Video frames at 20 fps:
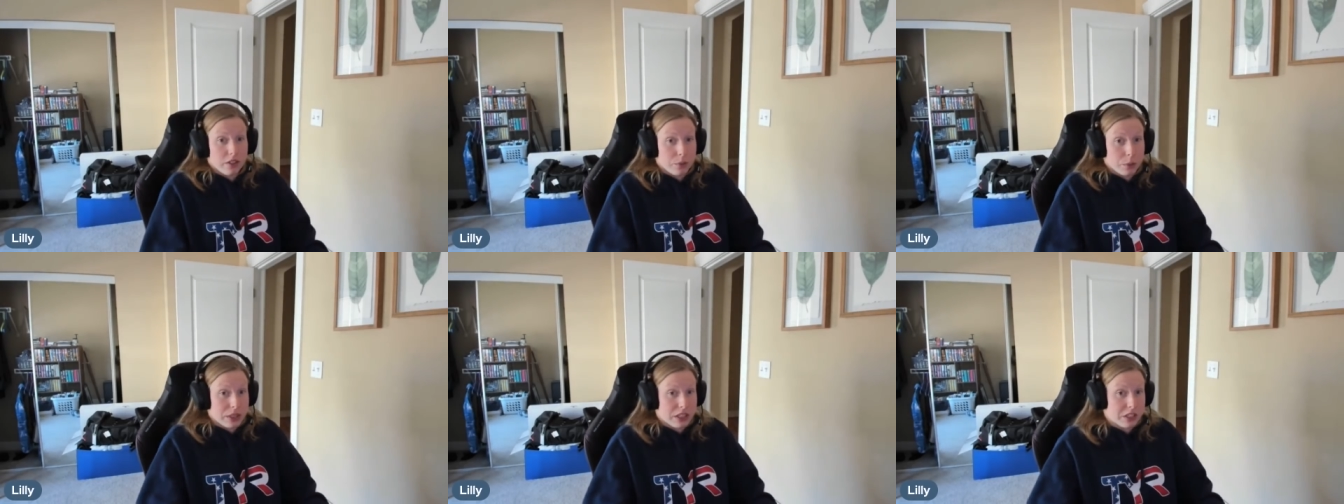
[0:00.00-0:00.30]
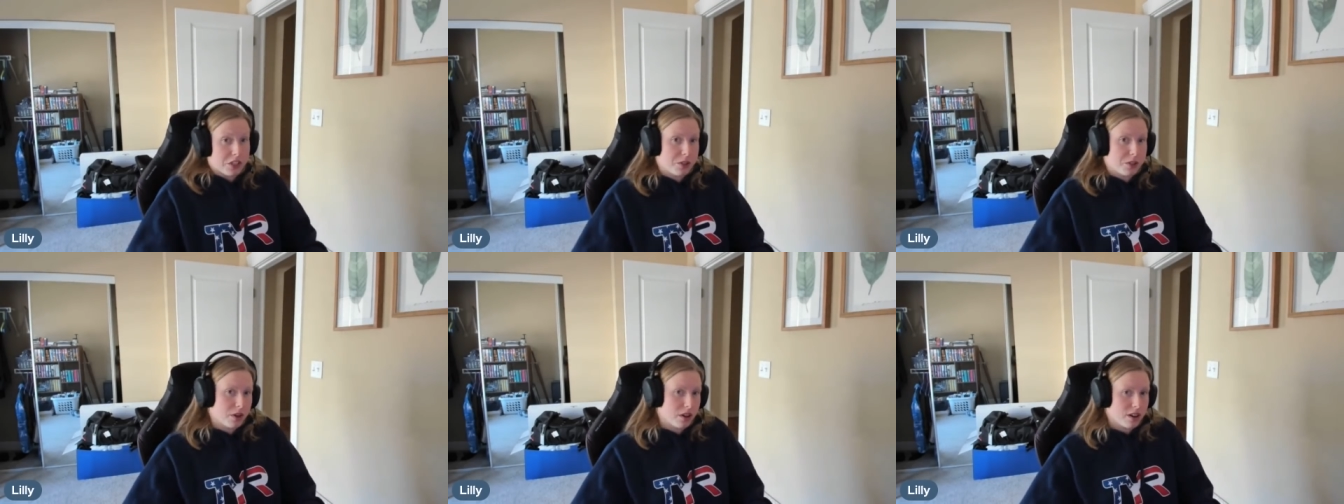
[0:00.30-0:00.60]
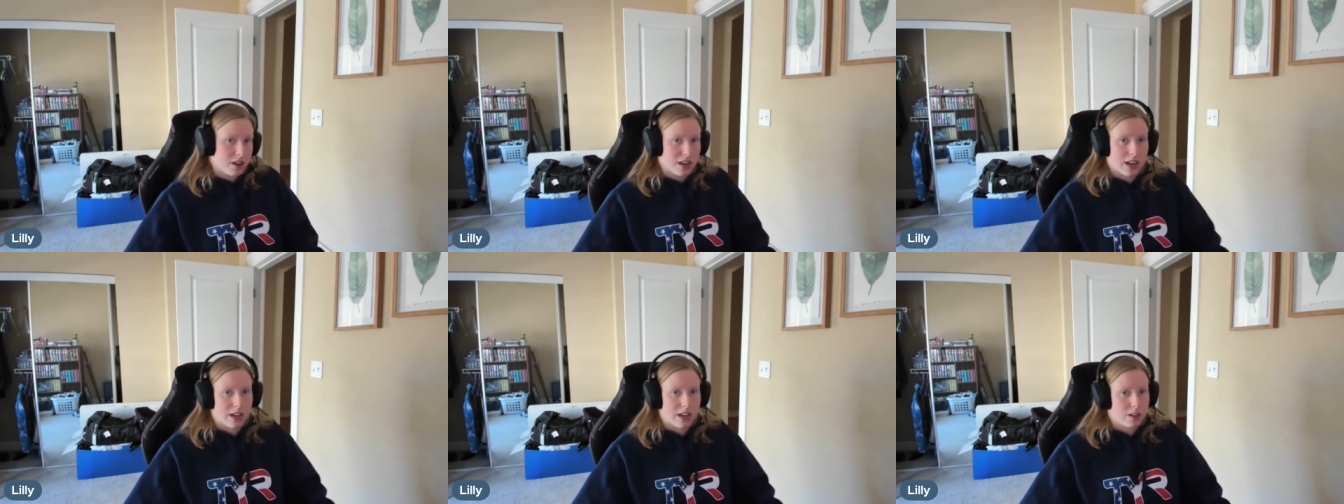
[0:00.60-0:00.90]
with the
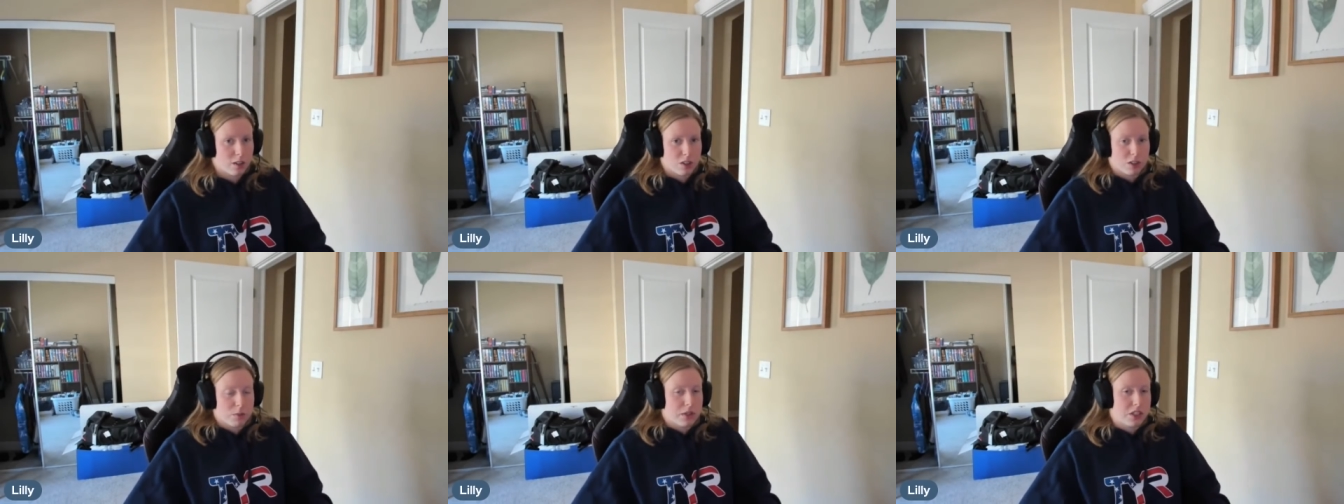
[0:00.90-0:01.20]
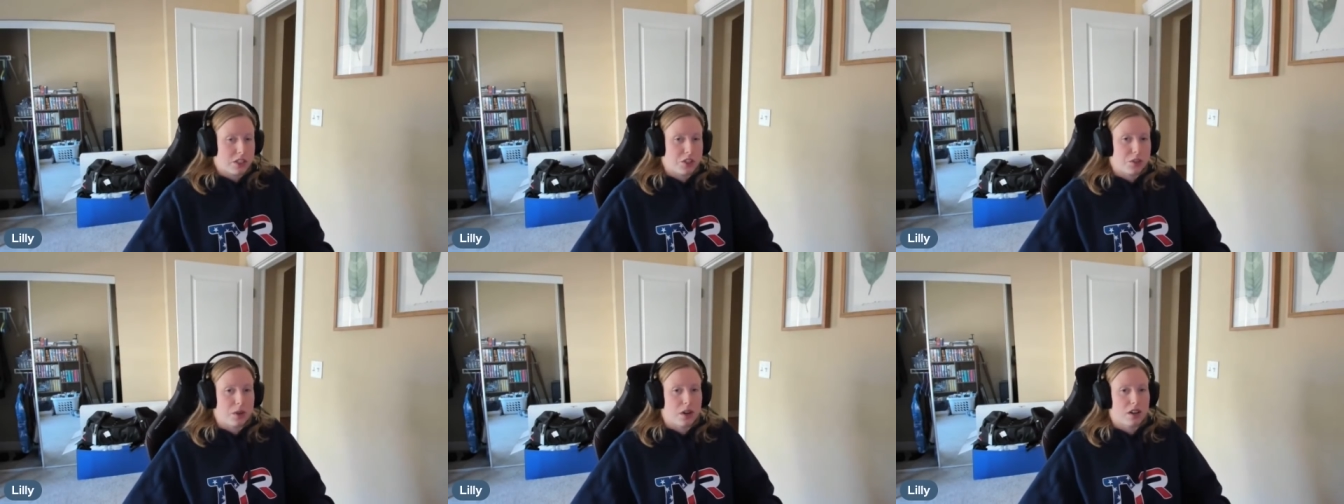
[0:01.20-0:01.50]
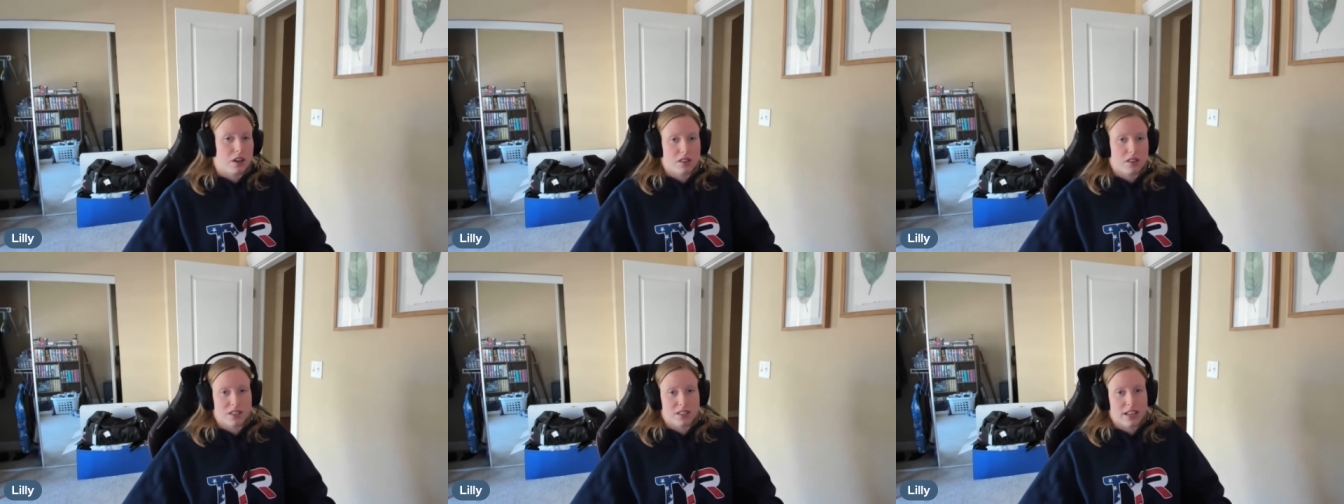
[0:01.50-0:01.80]
200. I don't swim a
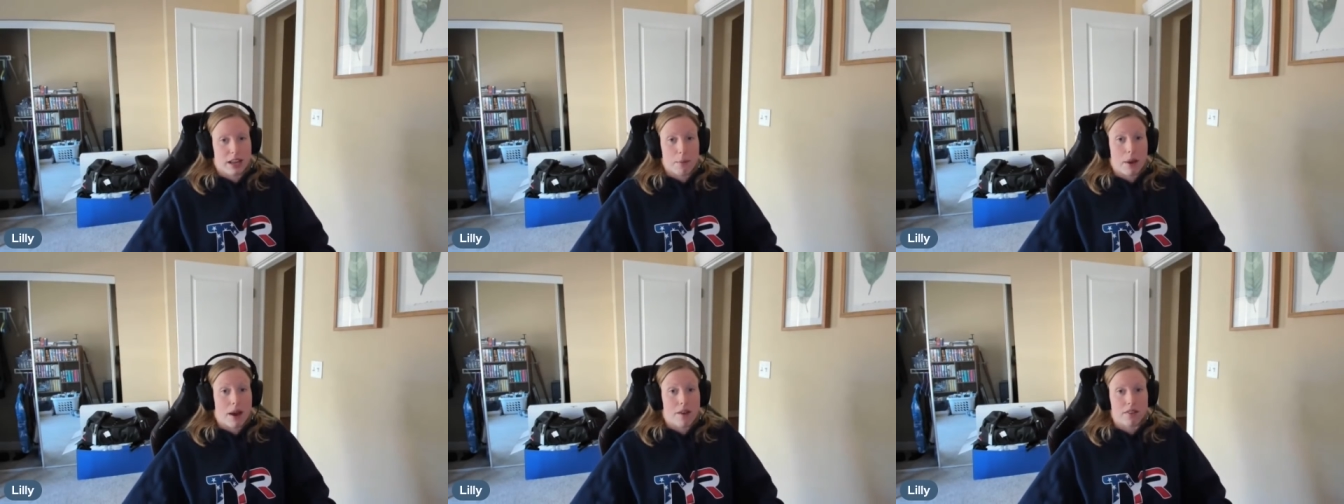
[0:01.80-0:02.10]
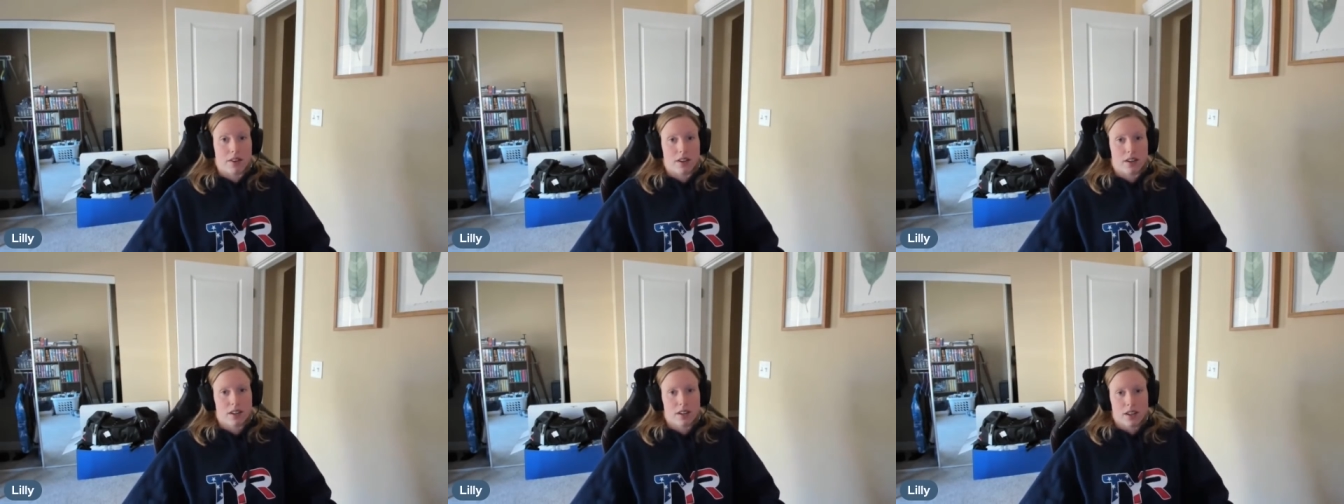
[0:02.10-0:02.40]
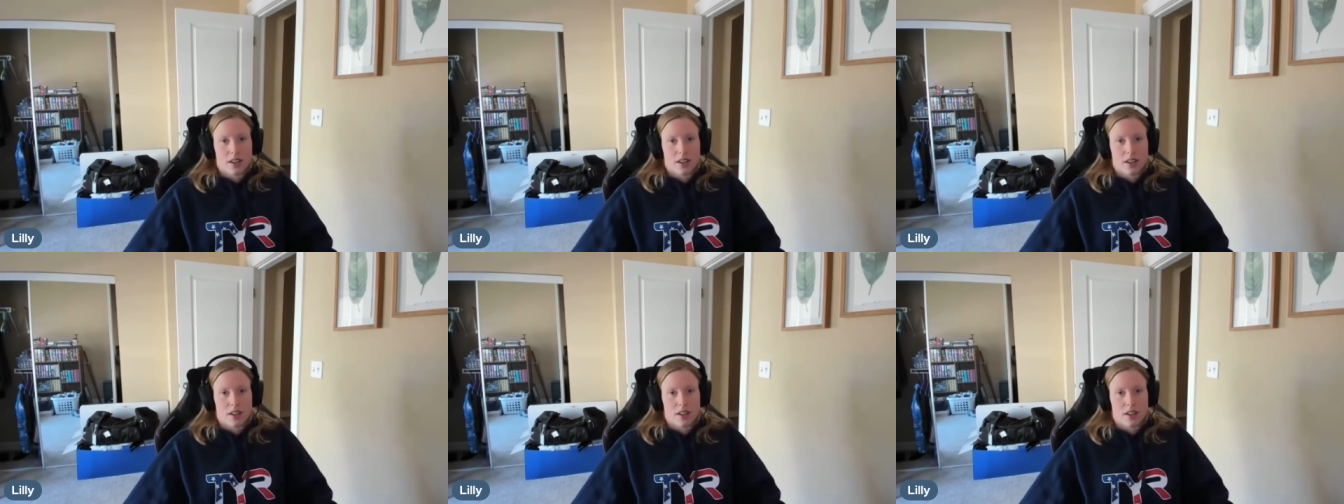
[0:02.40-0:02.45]
200 the same ever.